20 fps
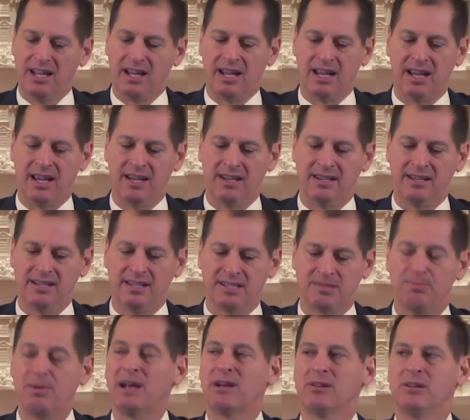and
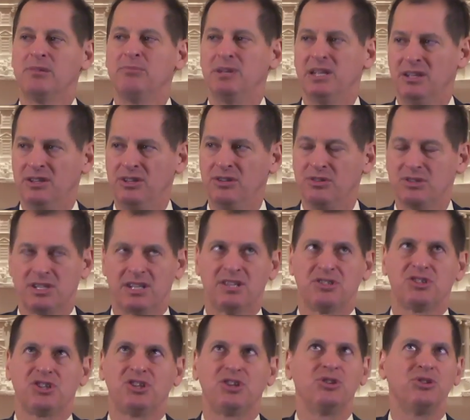it's barely being used. And
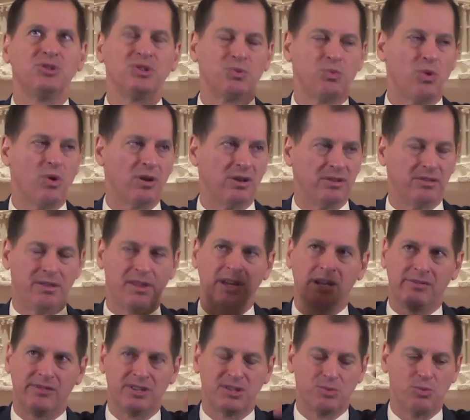it's huge water,
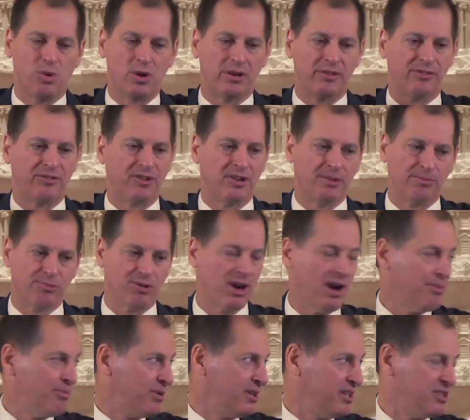think of it as waterfront
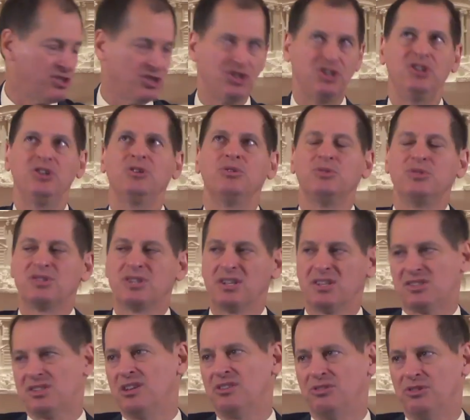property. It's huge
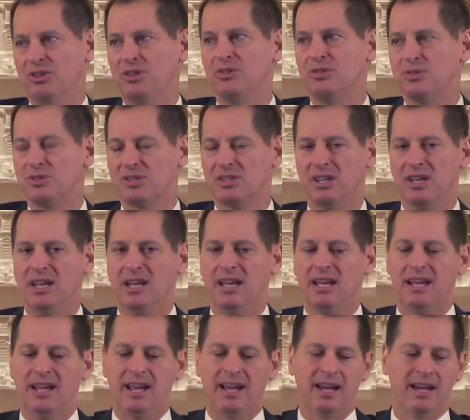and it's underused.
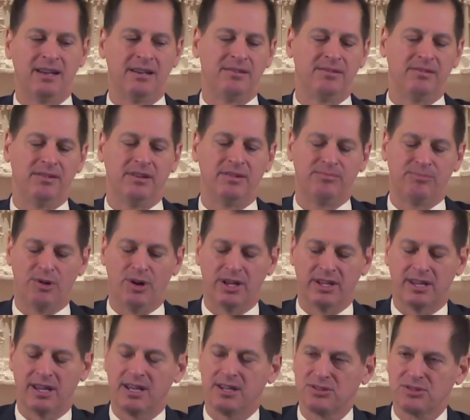And
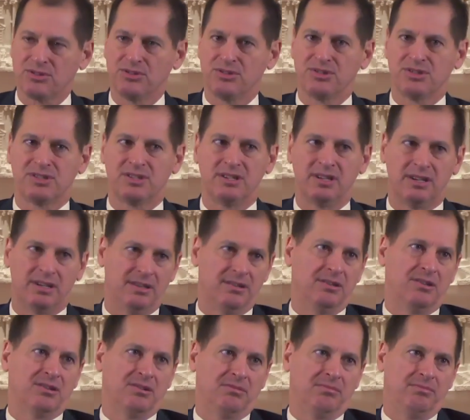broadcasters uh,
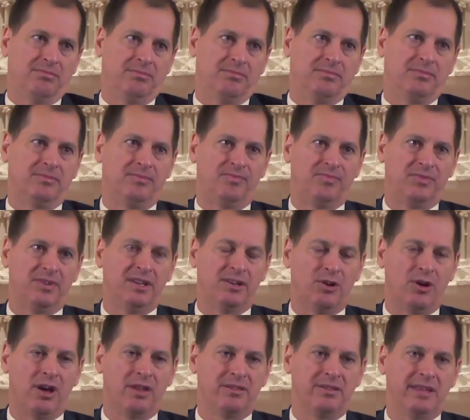are, you
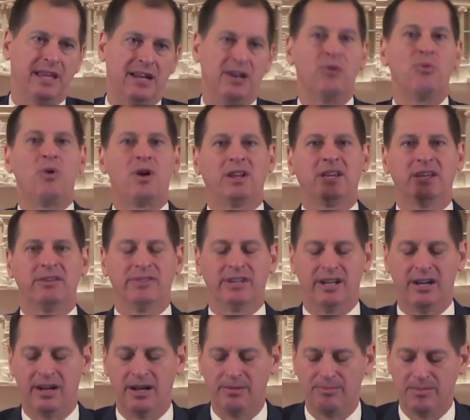know, uh, they don't want to give
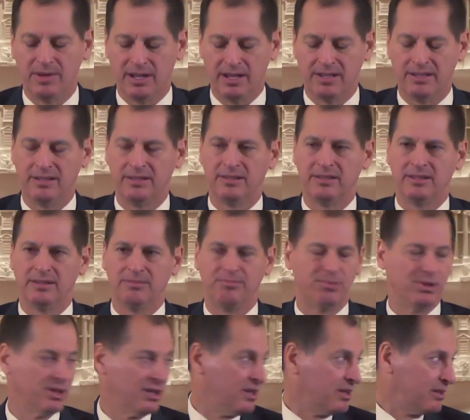it up, and, and
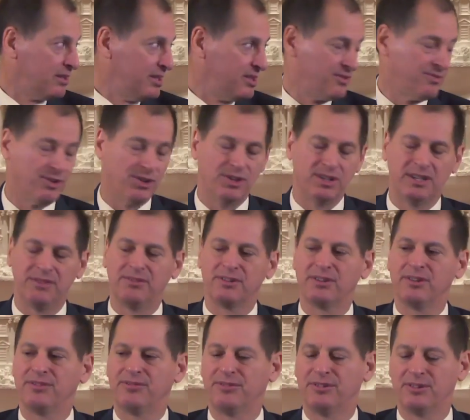politically it's very
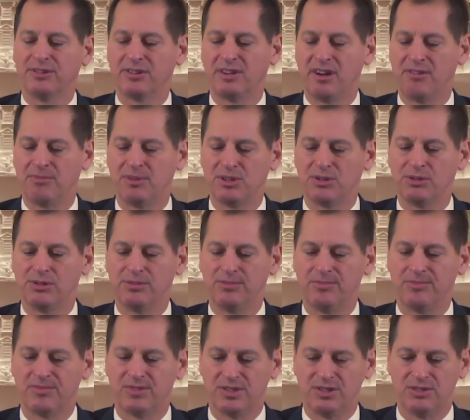difficult for government to,
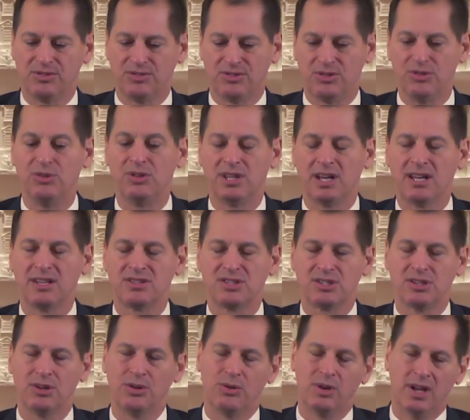to do that.
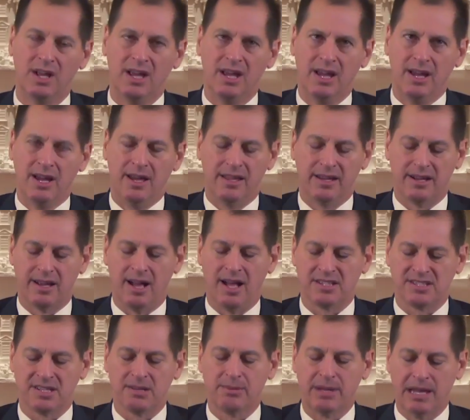So the
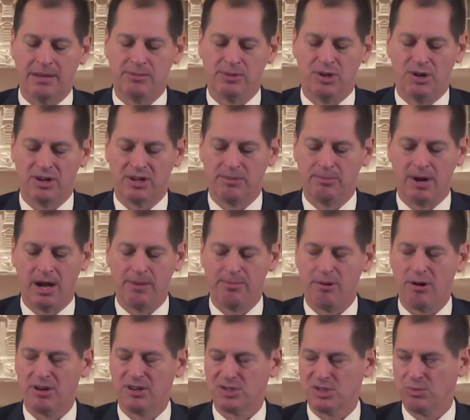concept came along in a
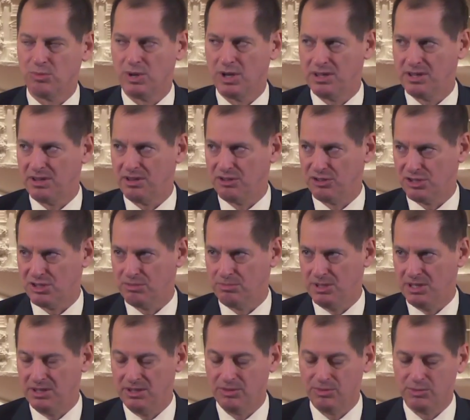bipartisan way that there should
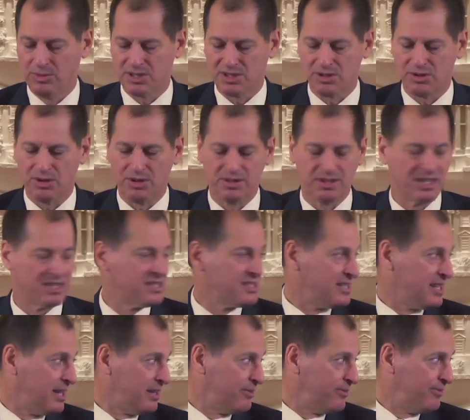be what's called
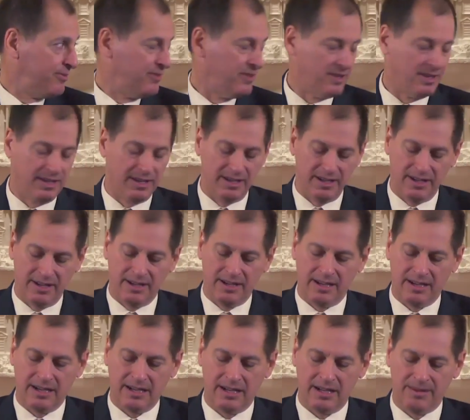incentive,
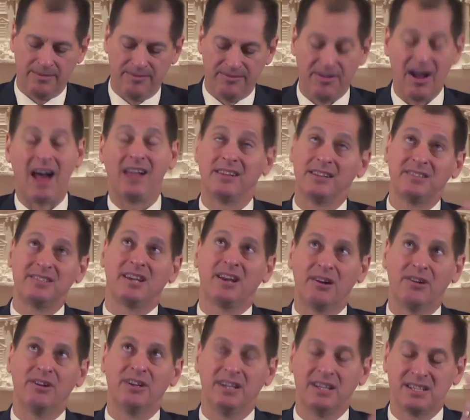um,
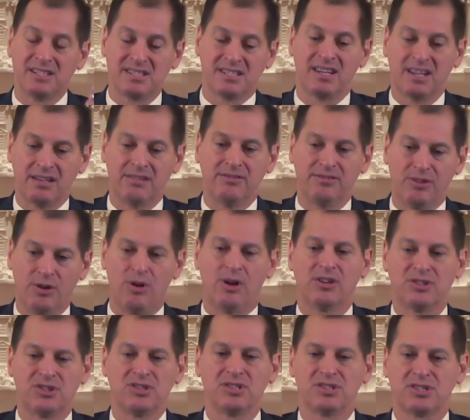voluntary incentive
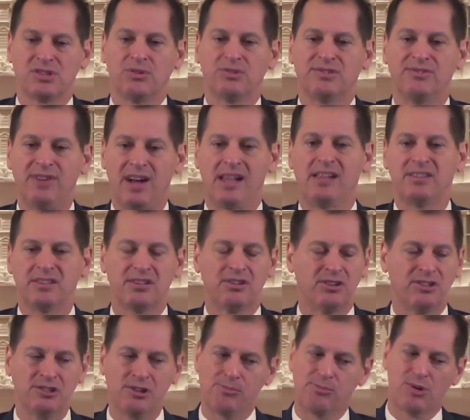auctions. So it's
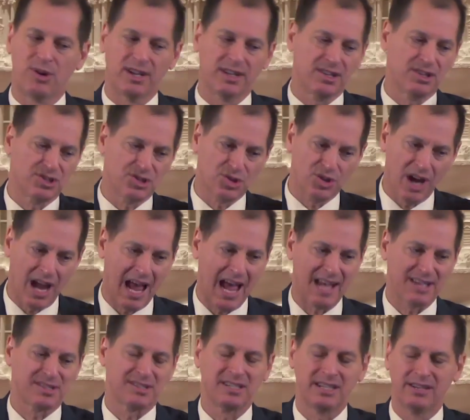voluntary. No broadcaster
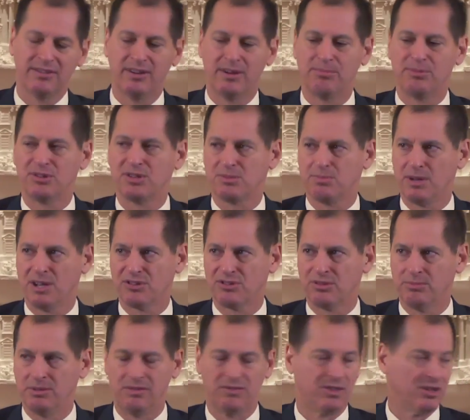has to give up their
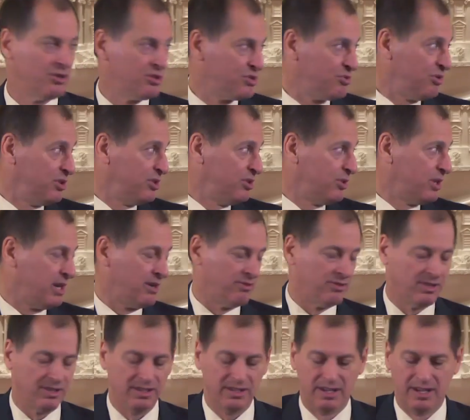spectrum, even though it's renewed
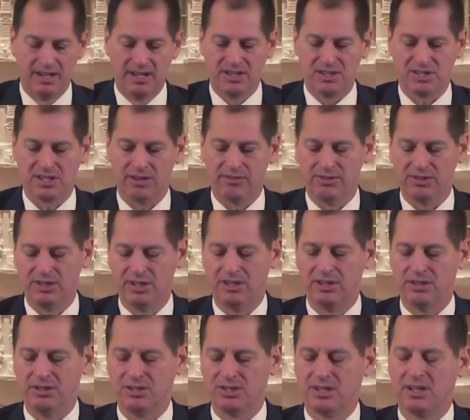every several
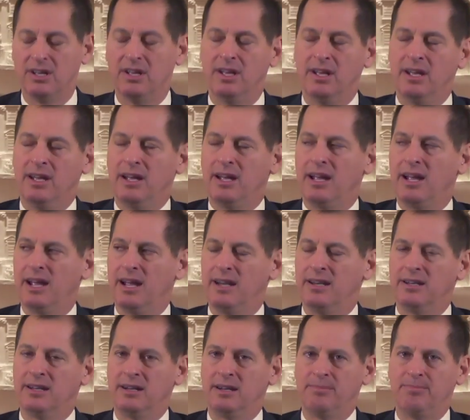years,
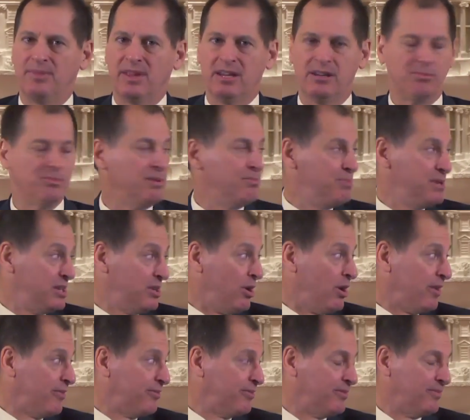and um, it'll be bid
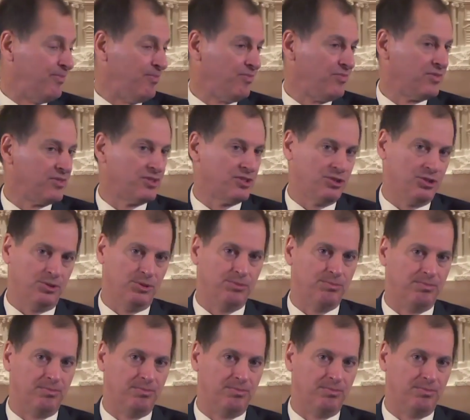off to